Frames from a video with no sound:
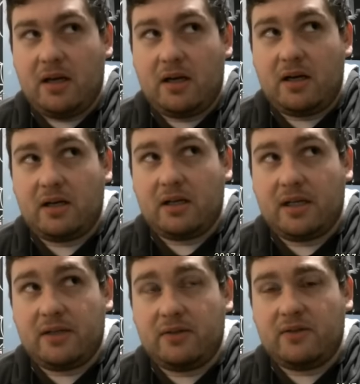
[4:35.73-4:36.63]
Uh,
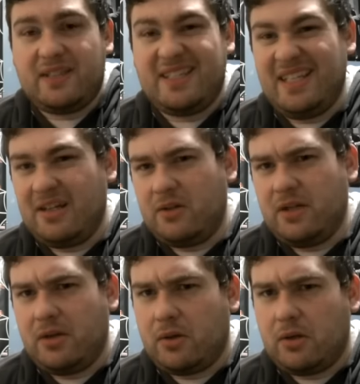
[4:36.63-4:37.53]
I don't know if it's Neo,
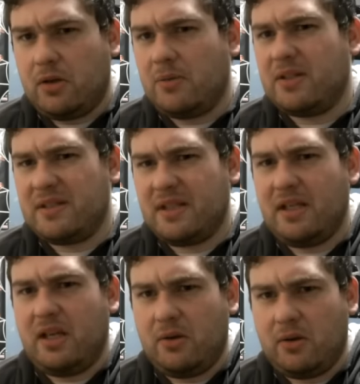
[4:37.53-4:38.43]
Nero. I'm gonna say
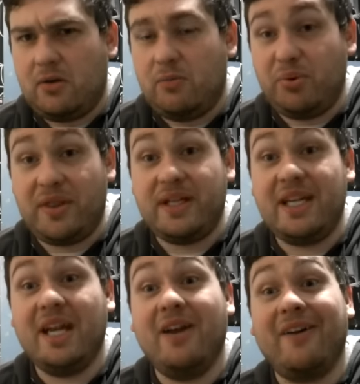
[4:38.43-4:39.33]
Nero, Brother
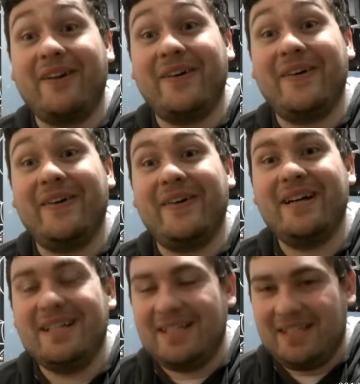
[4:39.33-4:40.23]
Nero.
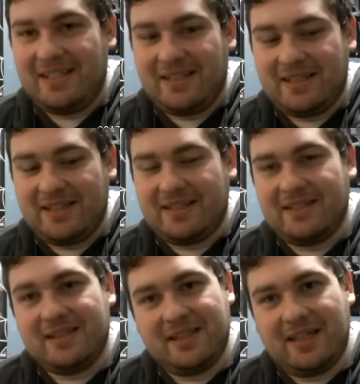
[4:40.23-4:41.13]
Uh,
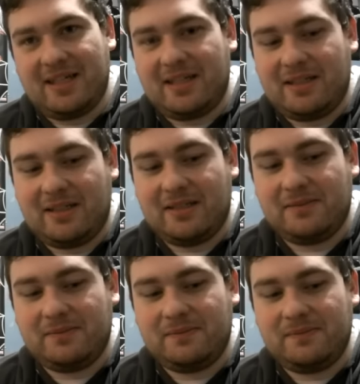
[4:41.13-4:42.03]
yeah.
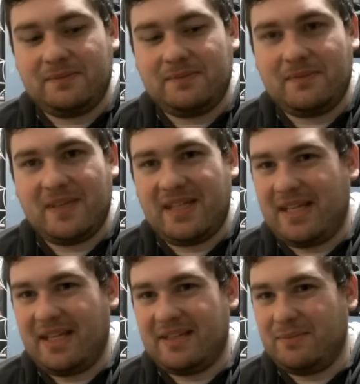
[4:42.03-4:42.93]
Um,
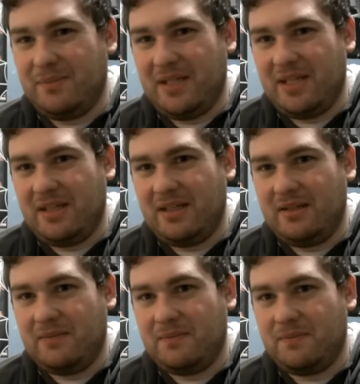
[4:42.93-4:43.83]
I guess
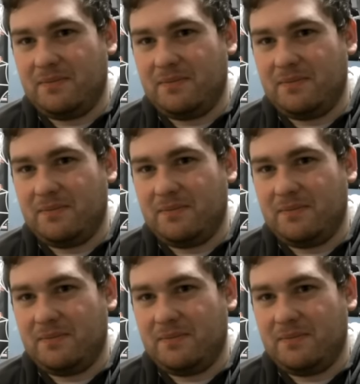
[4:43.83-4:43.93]
mini,